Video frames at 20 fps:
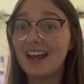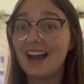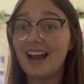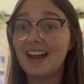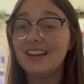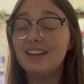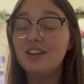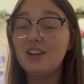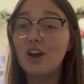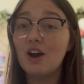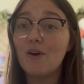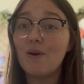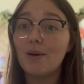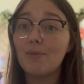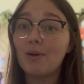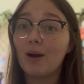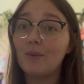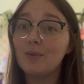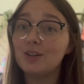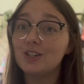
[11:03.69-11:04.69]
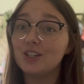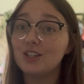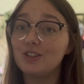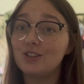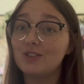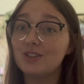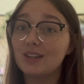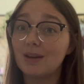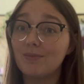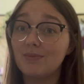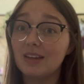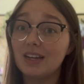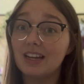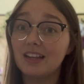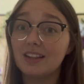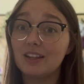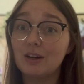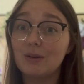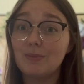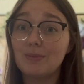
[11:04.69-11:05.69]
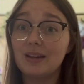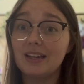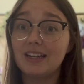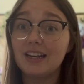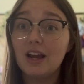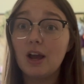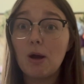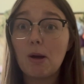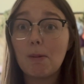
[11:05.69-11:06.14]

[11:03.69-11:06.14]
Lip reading: I know I probably should do something a little bit